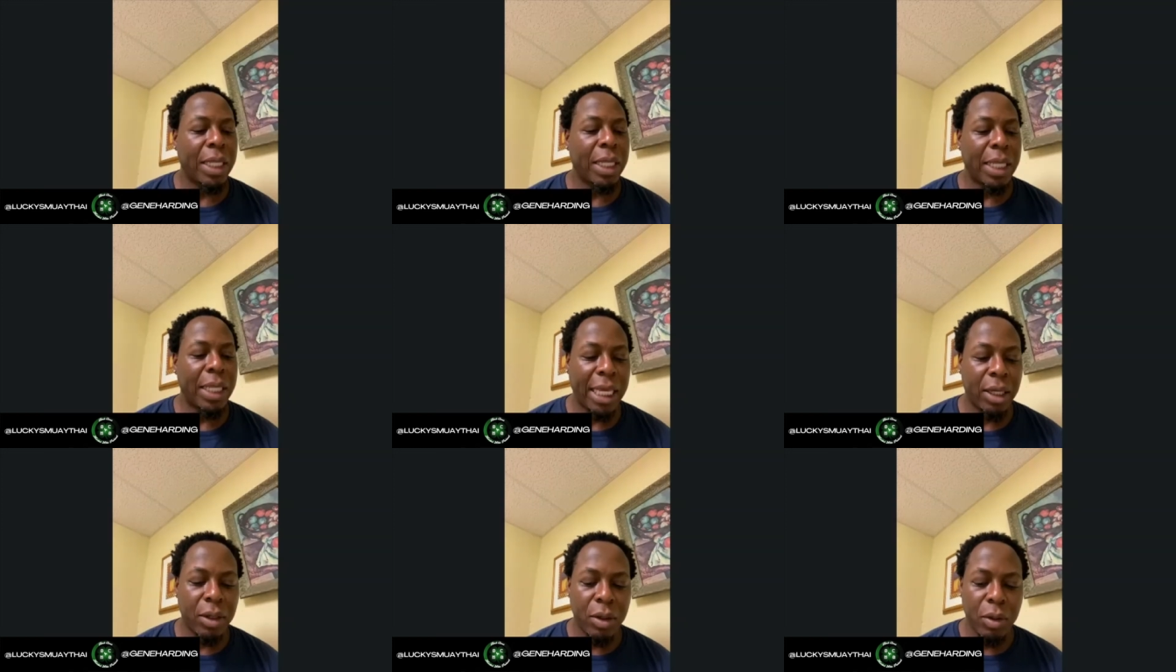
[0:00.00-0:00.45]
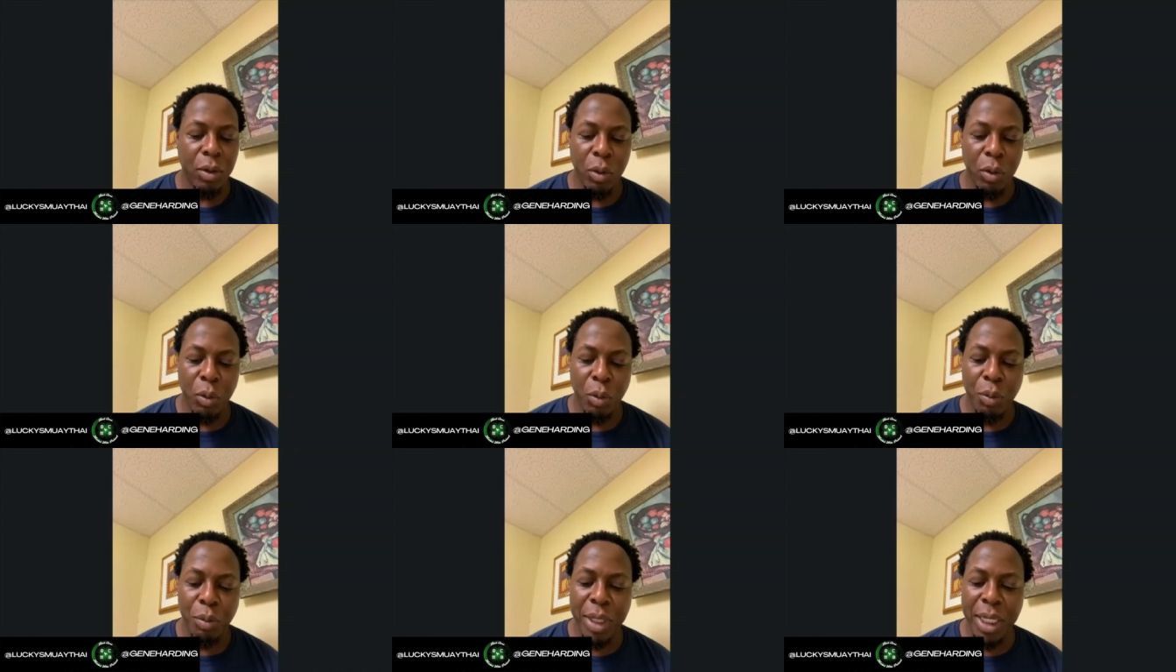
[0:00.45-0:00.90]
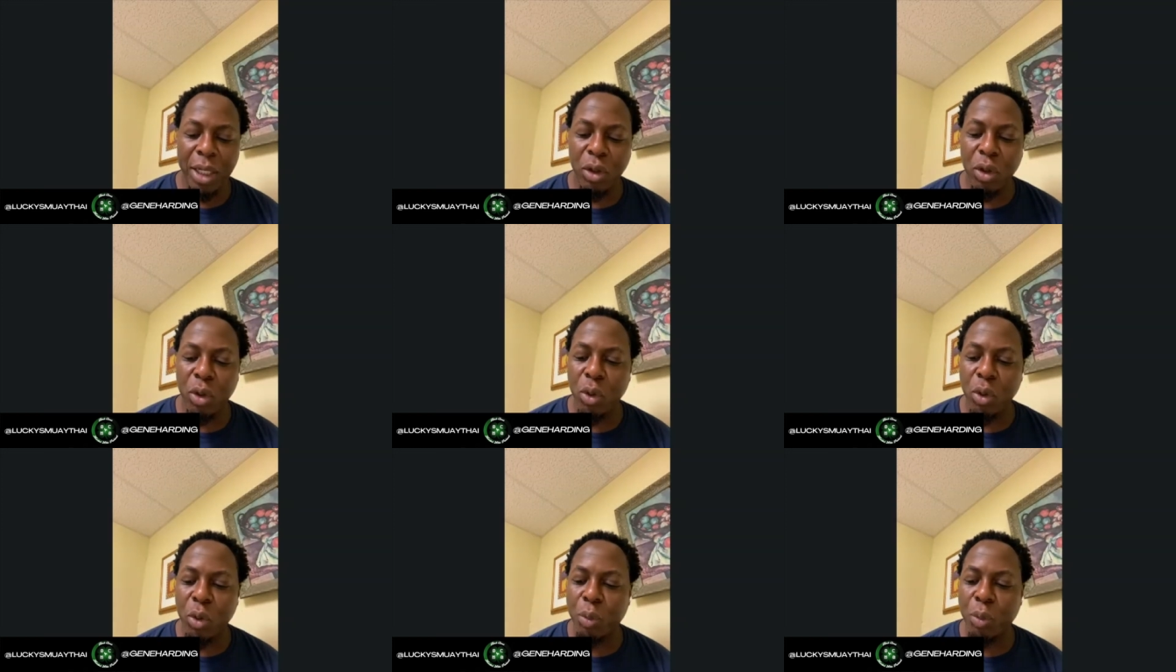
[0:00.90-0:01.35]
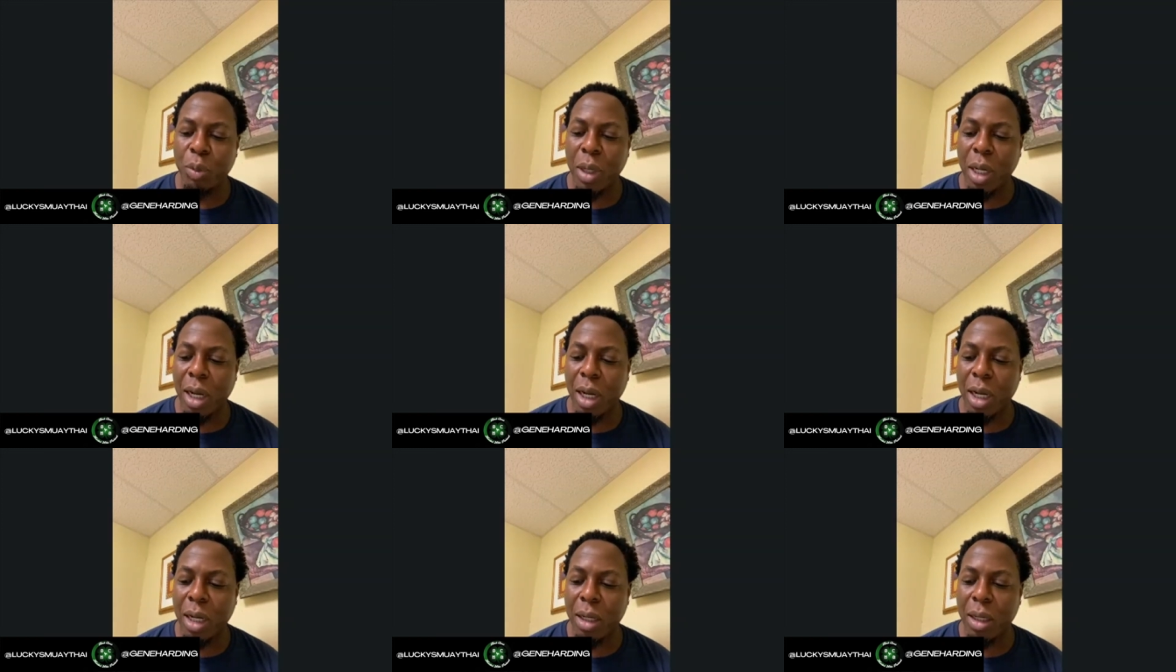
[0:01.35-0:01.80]
Like, me and you
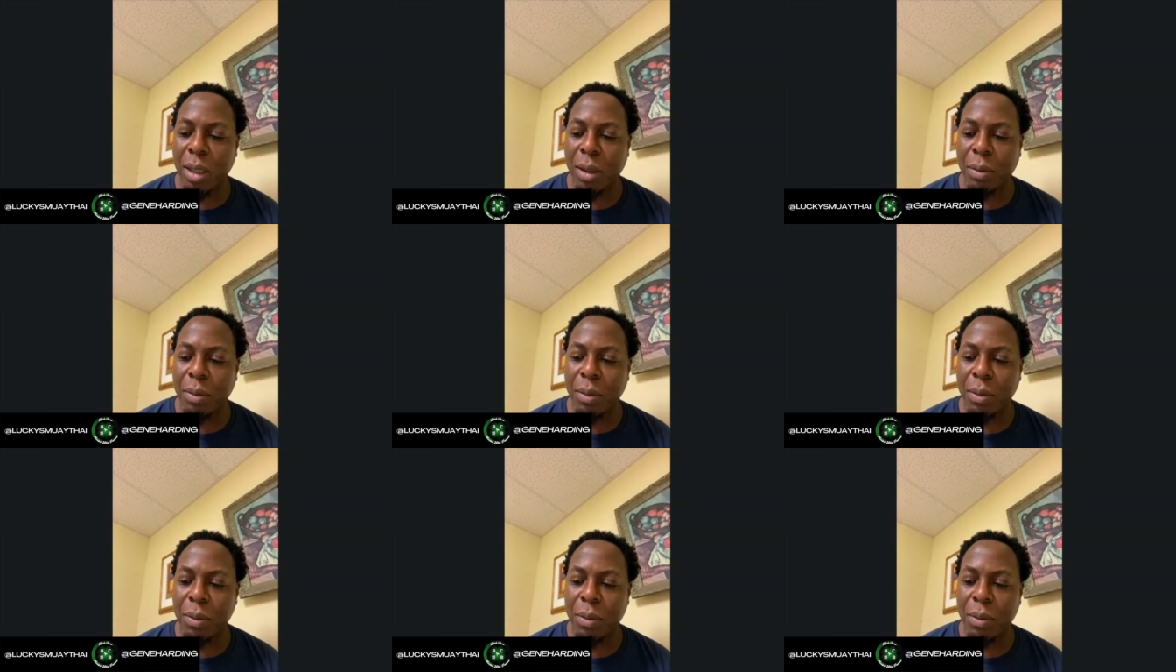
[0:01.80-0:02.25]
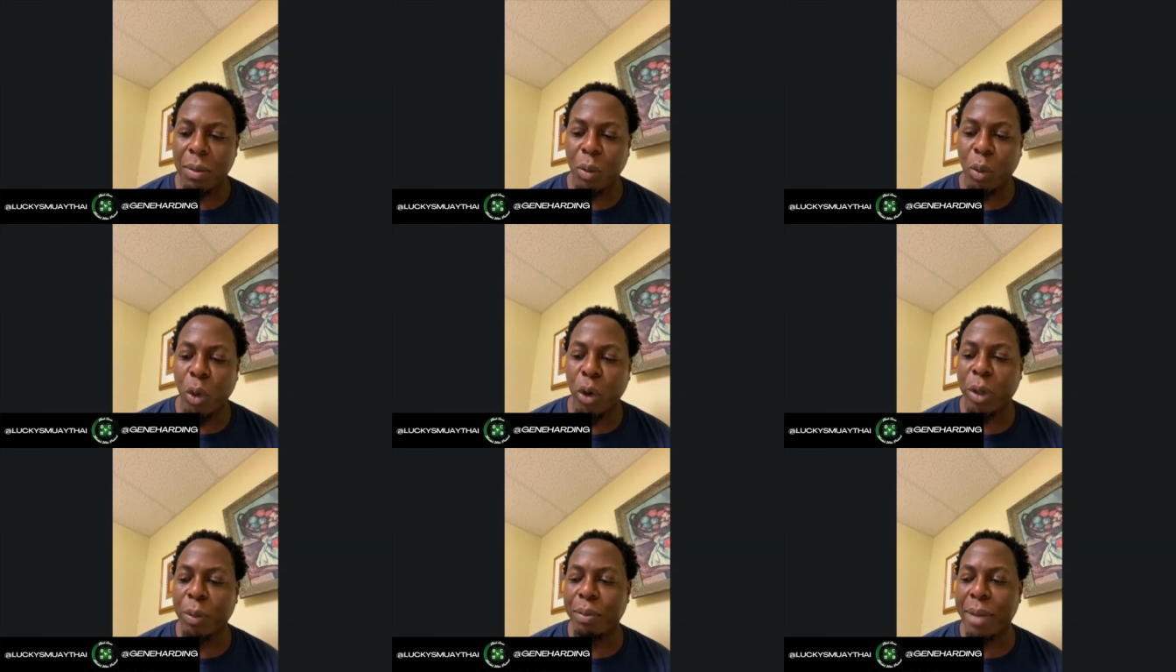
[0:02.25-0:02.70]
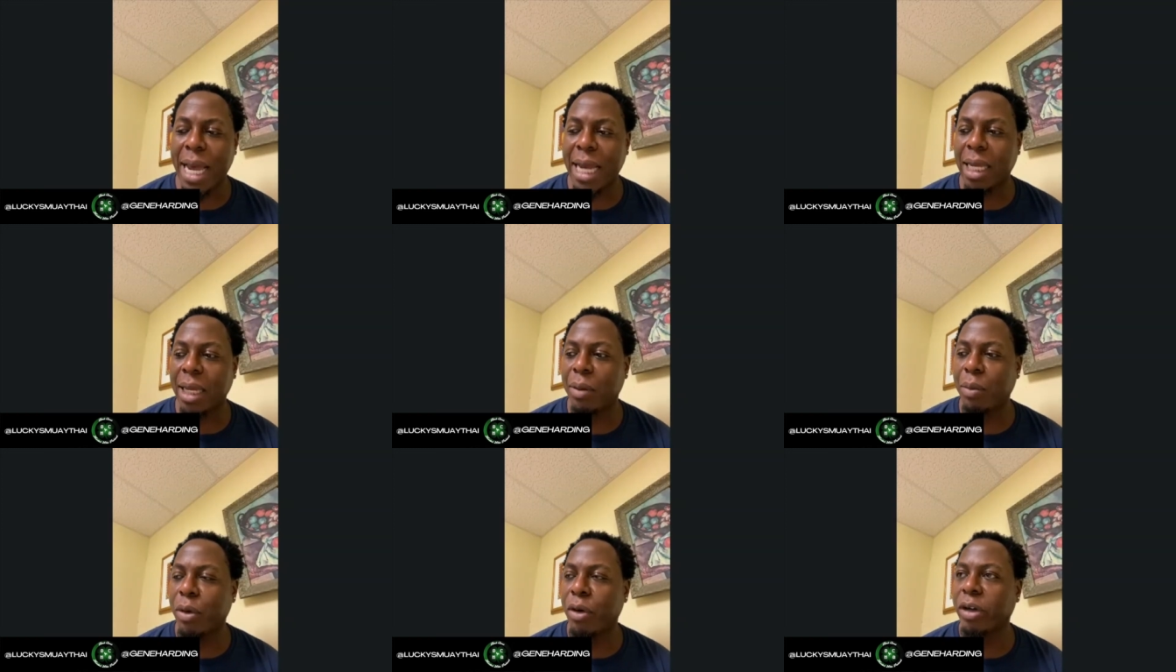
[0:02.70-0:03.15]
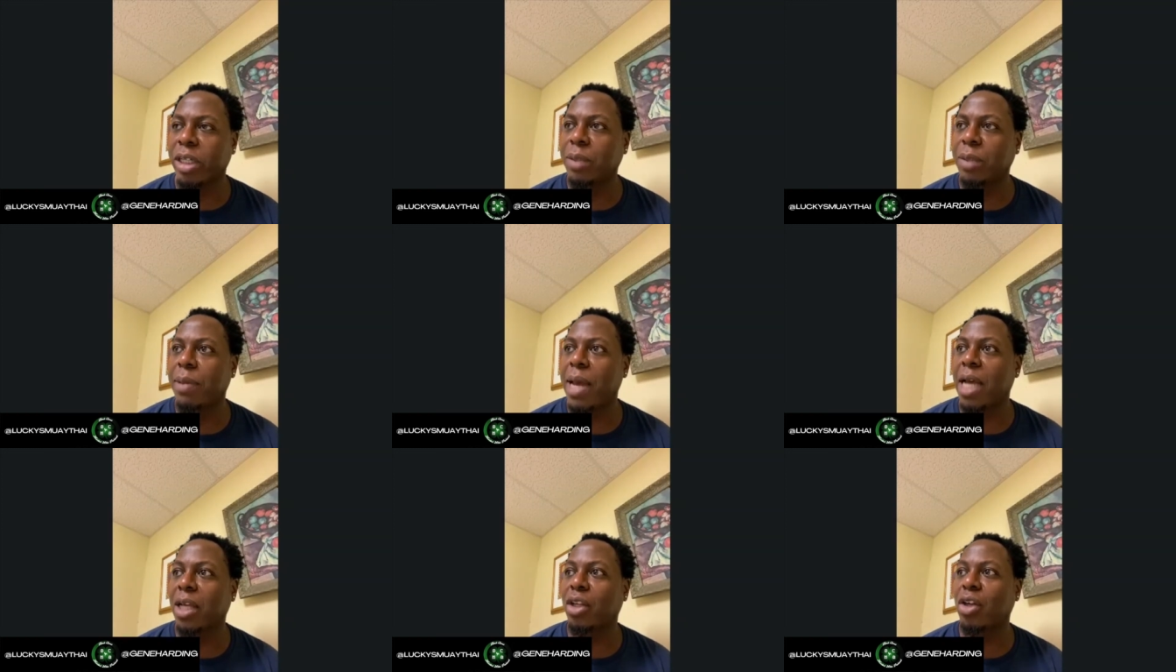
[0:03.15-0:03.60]
working back at
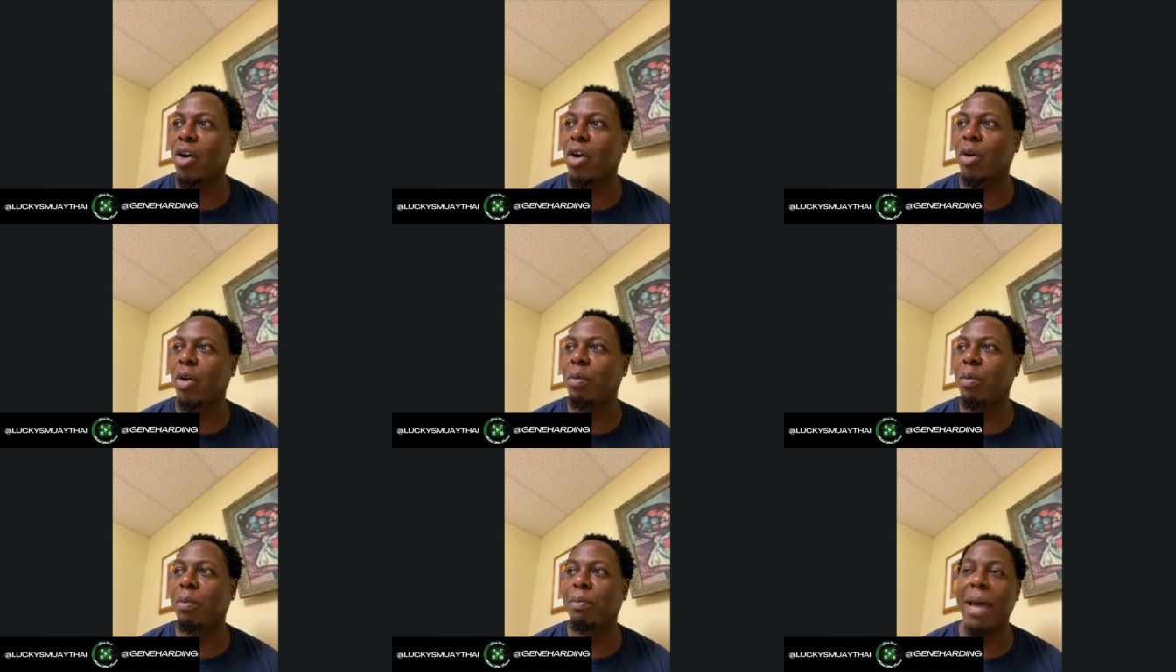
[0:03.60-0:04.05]
America's Backyard.